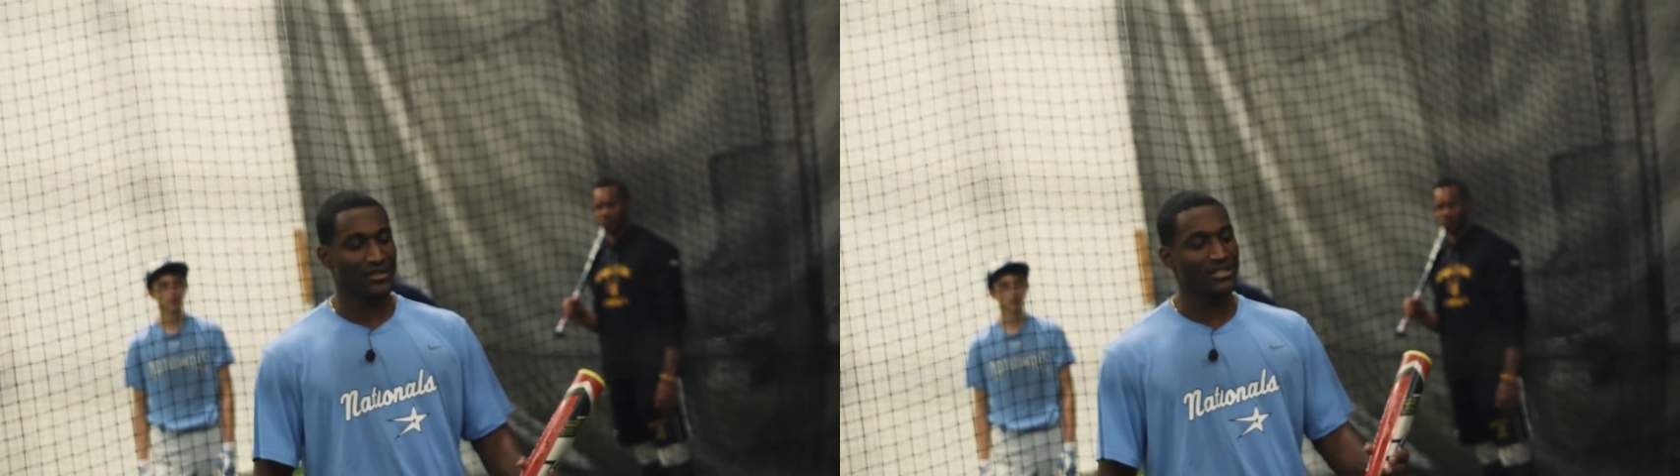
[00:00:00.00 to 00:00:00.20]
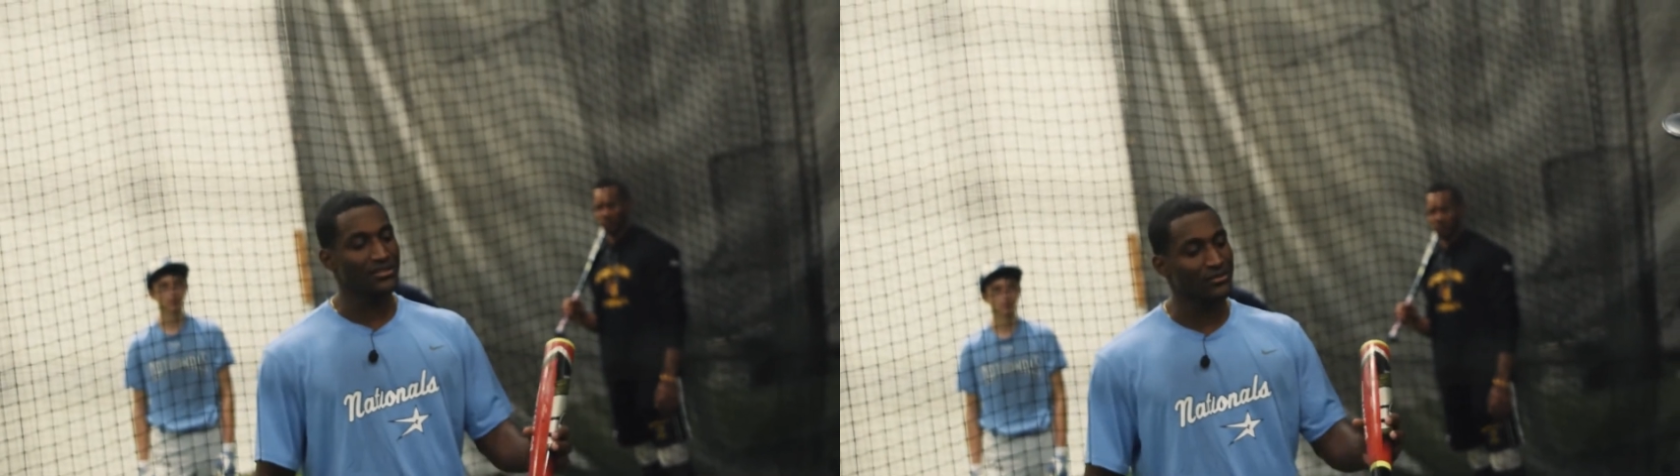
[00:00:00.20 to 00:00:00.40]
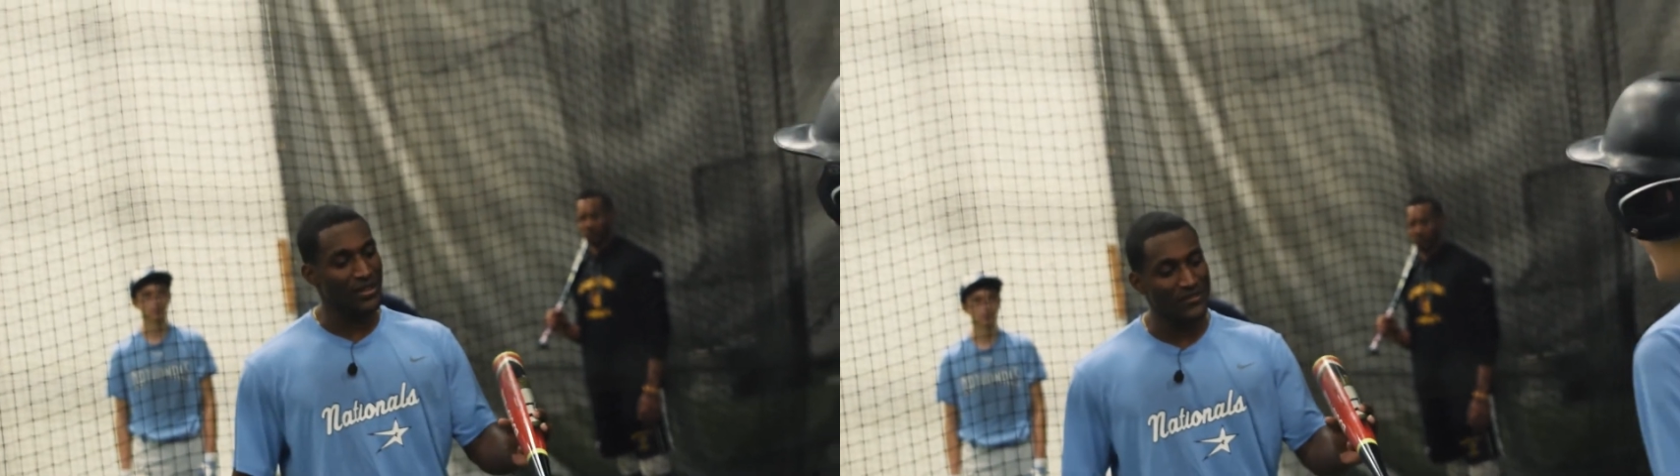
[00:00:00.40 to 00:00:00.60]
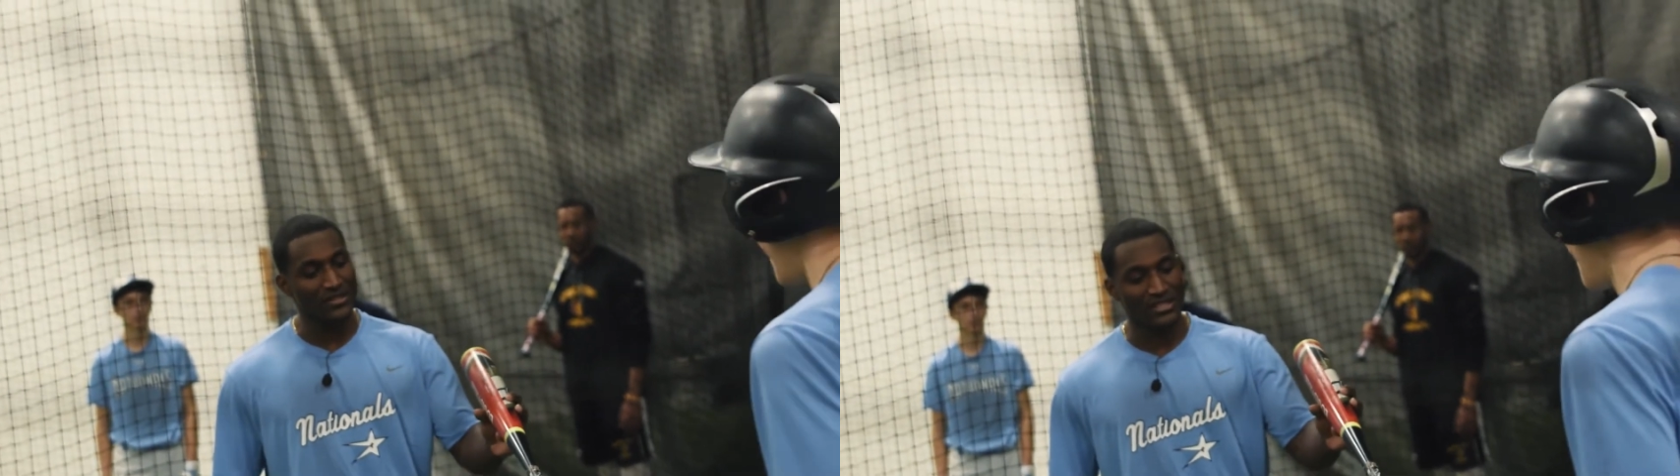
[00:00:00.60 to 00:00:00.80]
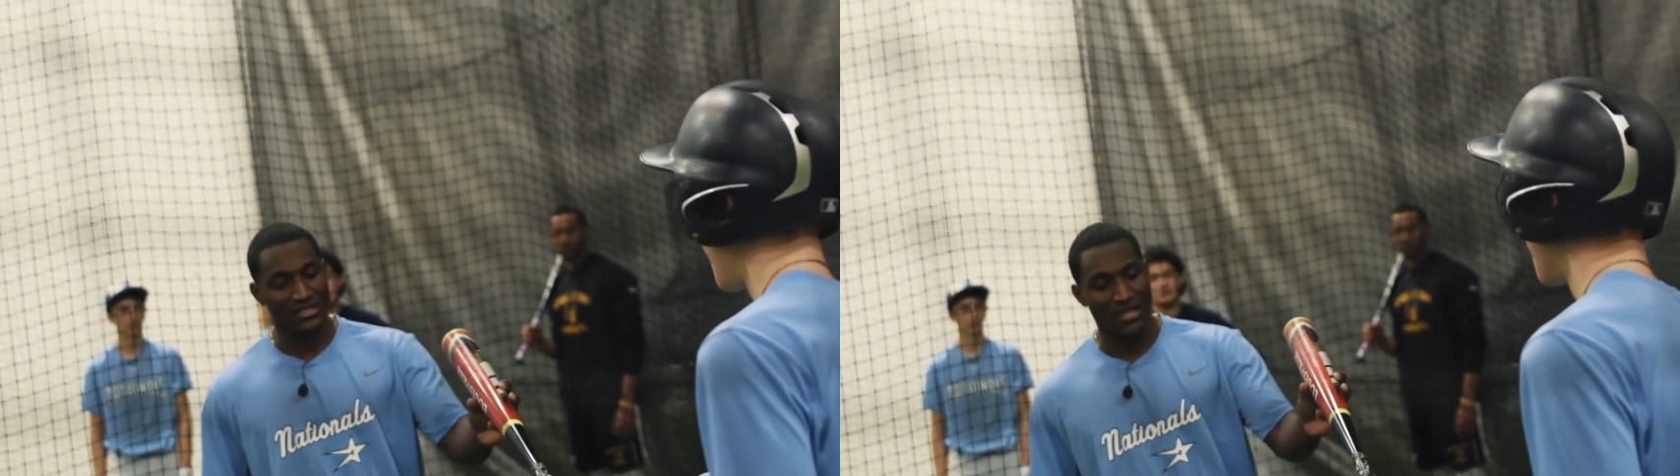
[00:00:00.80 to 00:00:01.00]
Let your
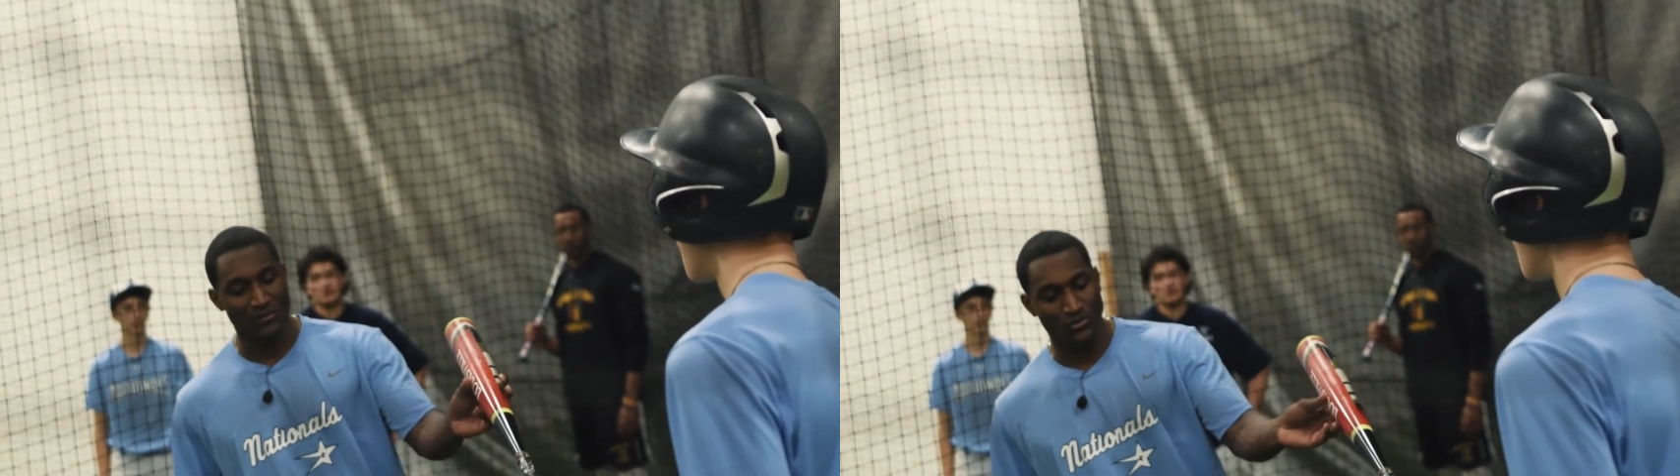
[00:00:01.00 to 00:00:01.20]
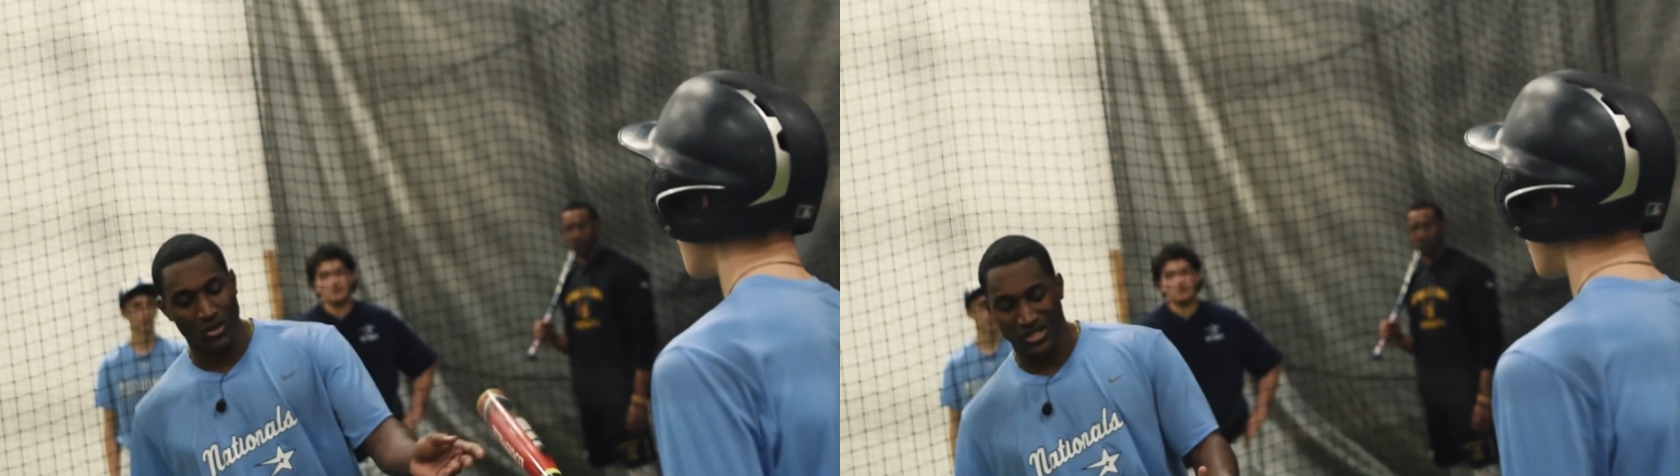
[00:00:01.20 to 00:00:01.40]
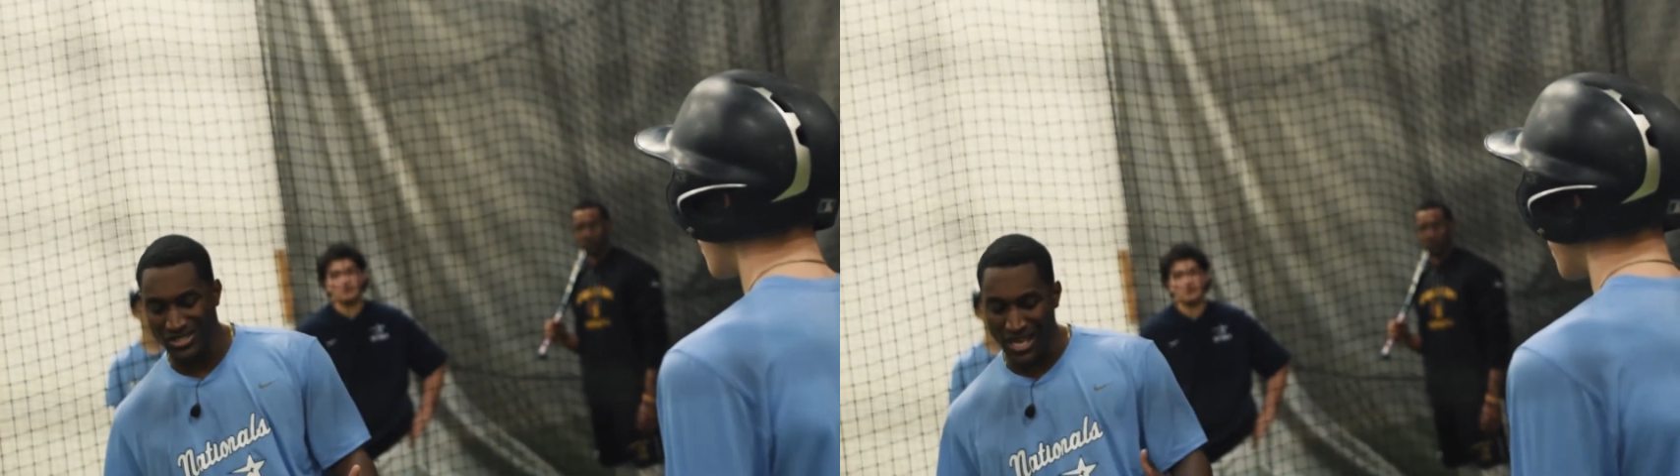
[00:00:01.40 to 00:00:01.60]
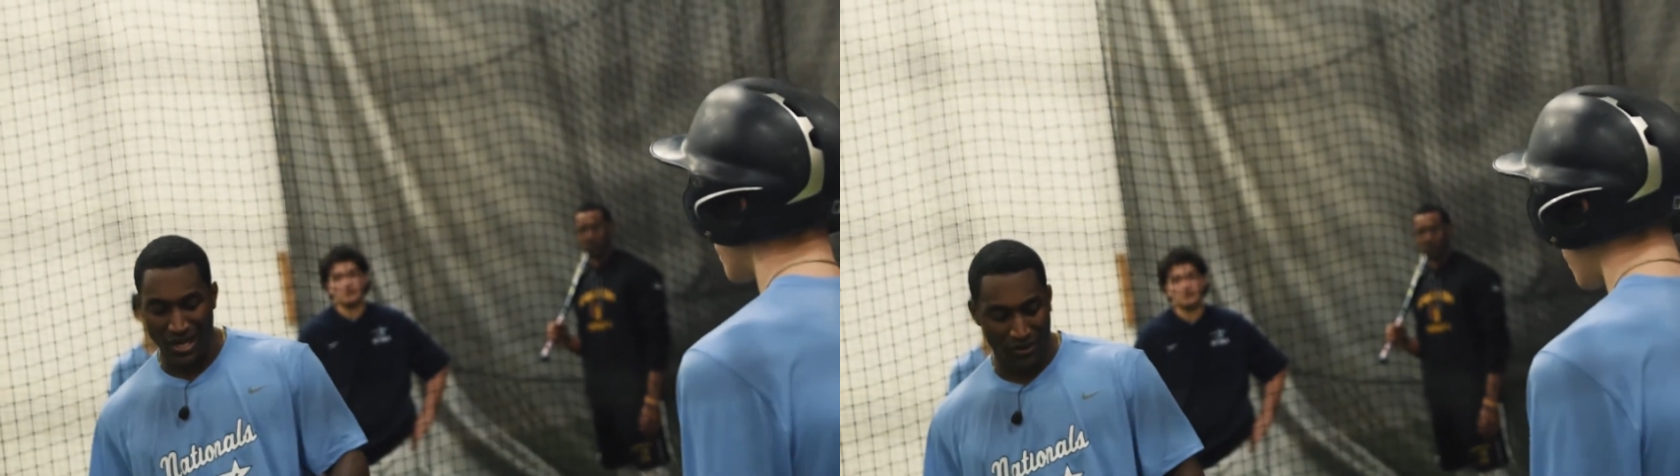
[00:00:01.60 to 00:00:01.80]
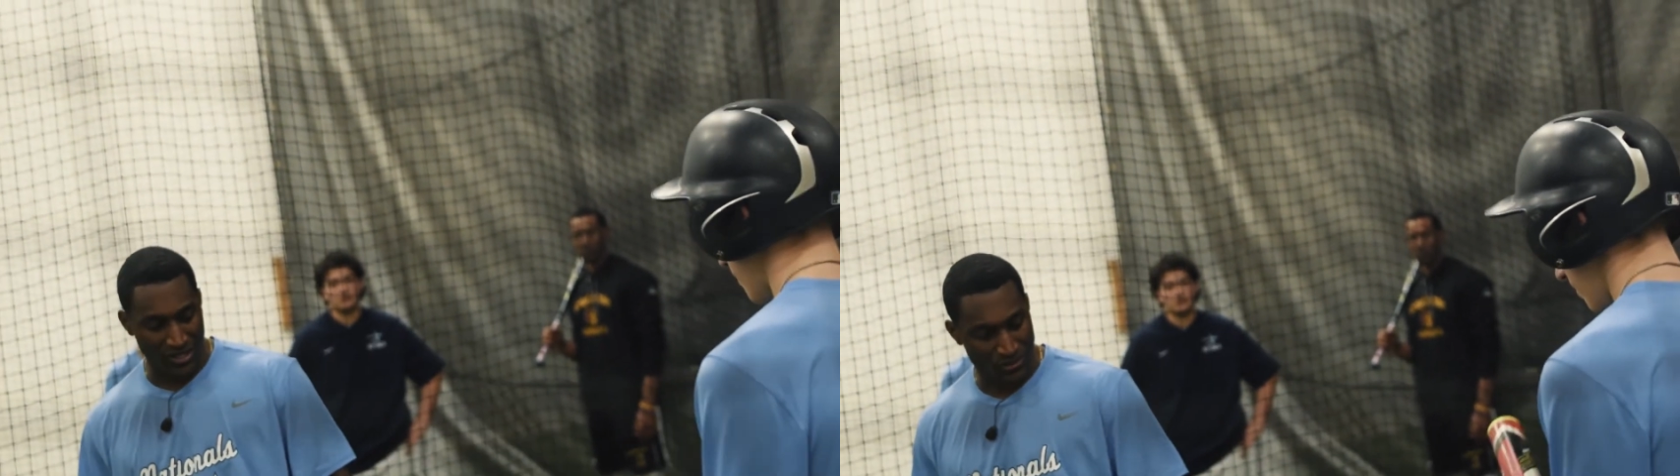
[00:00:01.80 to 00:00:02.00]
levers work, because you
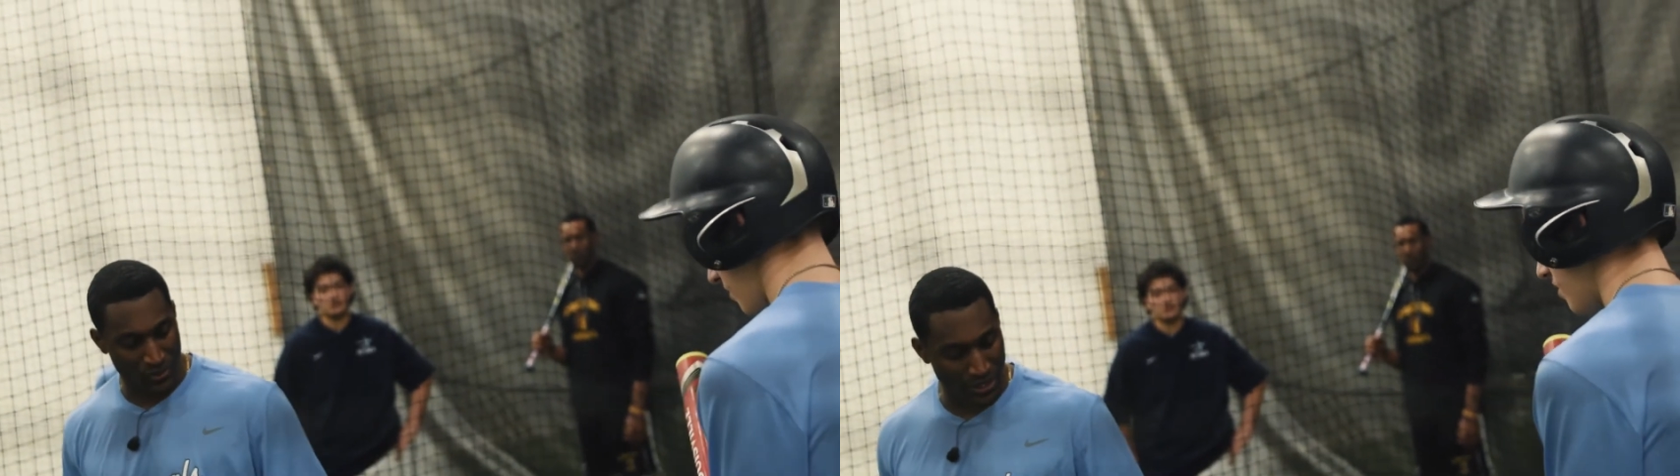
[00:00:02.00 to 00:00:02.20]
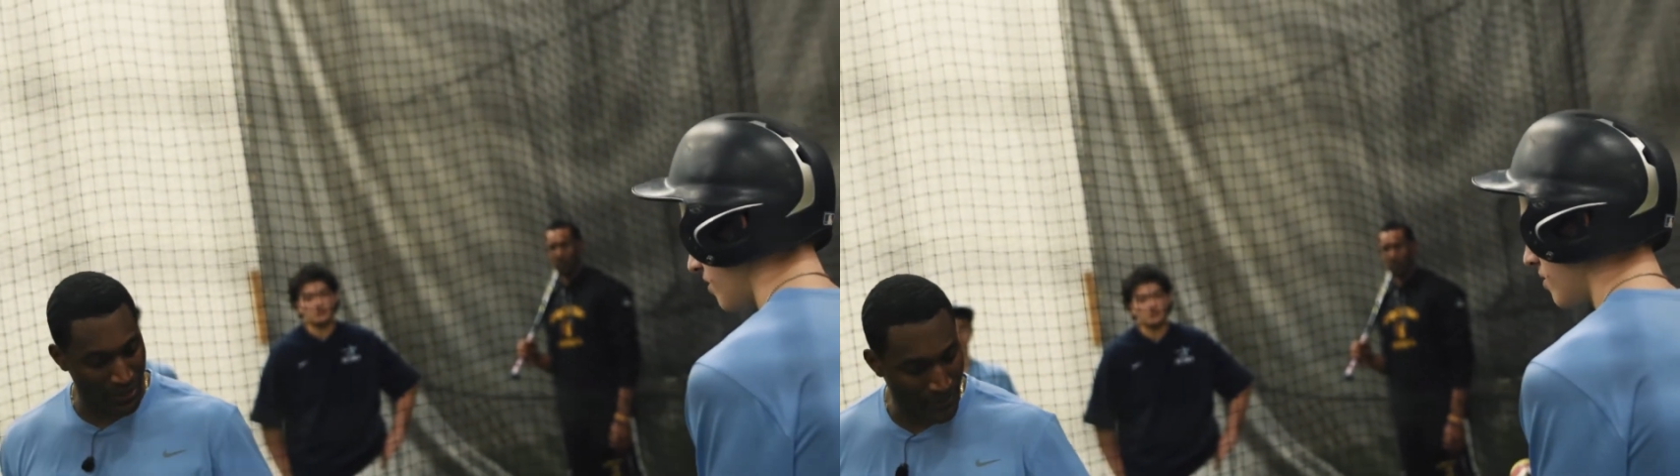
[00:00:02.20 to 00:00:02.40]
got a great swing.